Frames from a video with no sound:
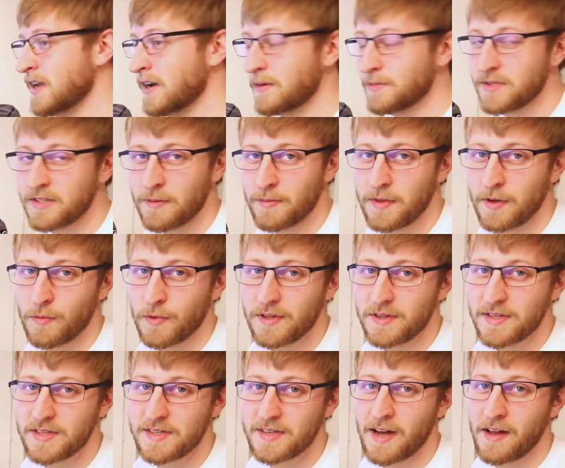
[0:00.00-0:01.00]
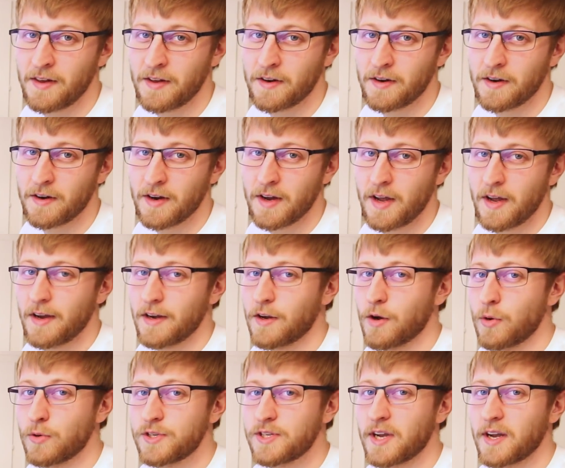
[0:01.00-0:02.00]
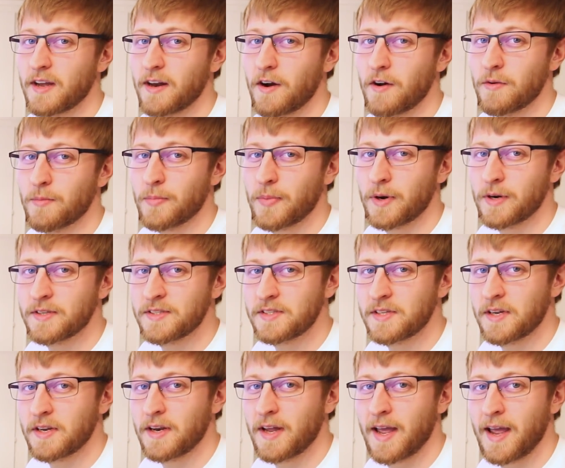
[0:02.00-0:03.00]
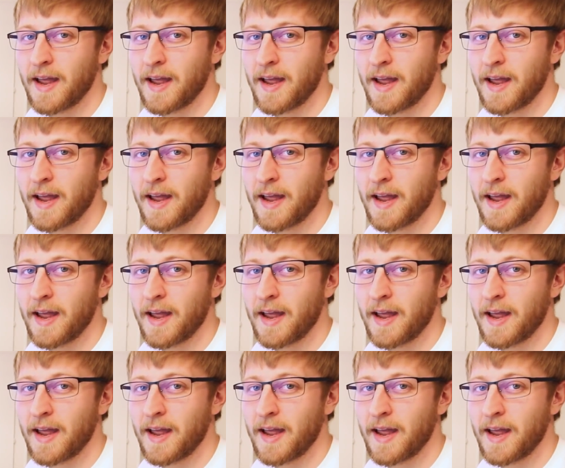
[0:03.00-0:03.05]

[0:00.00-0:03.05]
up something with the seller, go check it out in person,